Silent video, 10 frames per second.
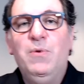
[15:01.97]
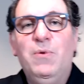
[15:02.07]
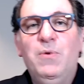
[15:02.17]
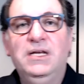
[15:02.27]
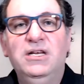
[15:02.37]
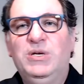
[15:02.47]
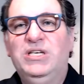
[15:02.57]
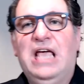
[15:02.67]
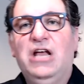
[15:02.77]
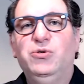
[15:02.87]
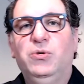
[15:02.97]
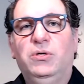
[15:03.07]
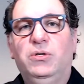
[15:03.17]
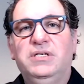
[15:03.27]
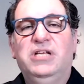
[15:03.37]
what we did is we
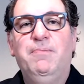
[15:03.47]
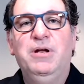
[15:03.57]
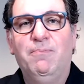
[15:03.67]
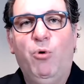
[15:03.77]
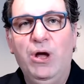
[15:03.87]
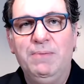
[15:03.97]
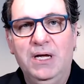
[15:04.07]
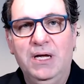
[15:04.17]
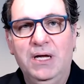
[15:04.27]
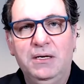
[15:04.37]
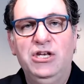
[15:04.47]
scheduled to set up an appointment,